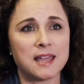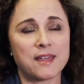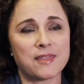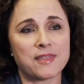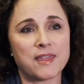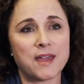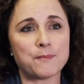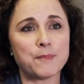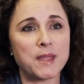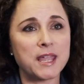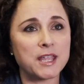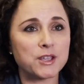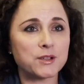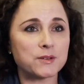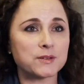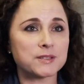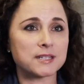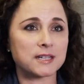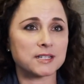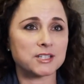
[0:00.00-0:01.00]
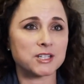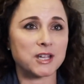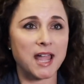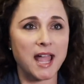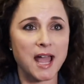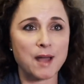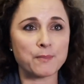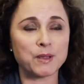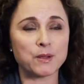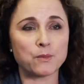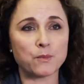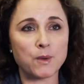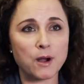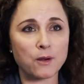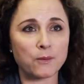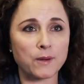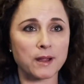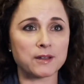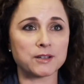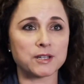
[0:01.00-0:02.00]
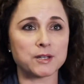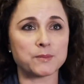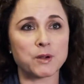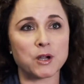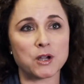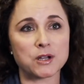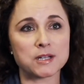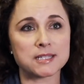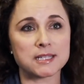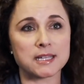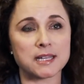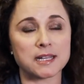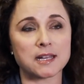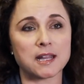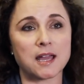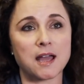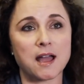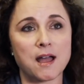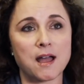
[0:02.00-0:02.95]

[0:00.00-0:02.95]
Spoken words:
that make you such a happy, well-rounded person.